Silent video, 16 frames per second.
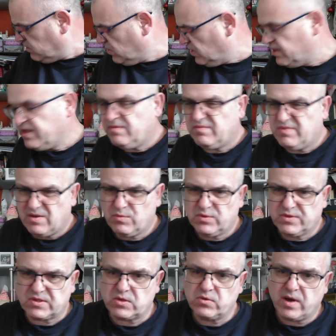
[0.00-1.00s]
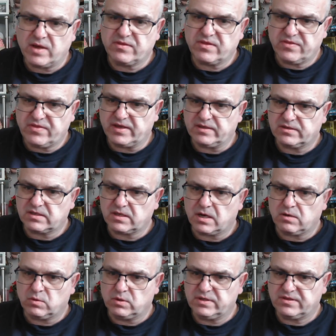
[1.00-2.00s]
or there were two other things that I
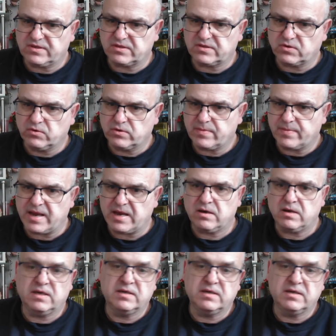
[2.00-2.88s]
wanted to talk about,